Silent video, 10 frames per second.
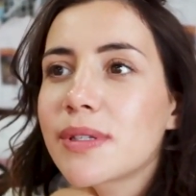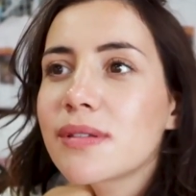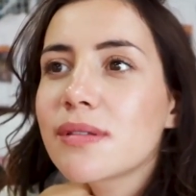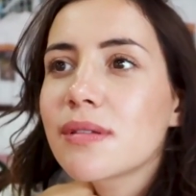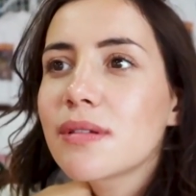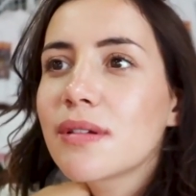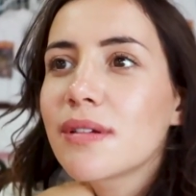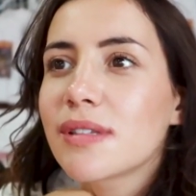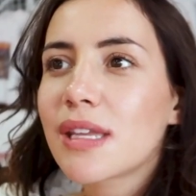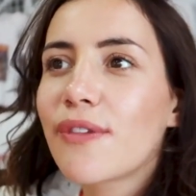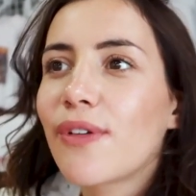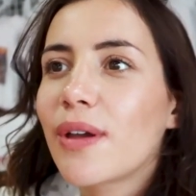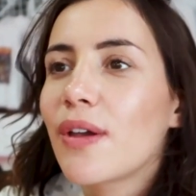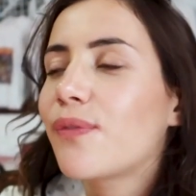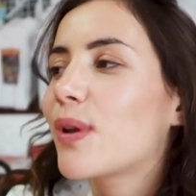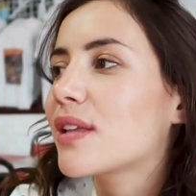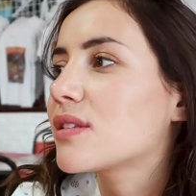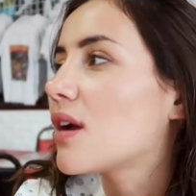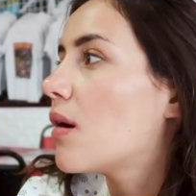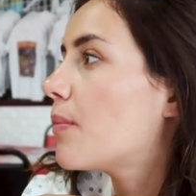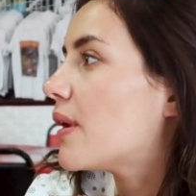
Yeah, we can See if, I, yeah. can sample.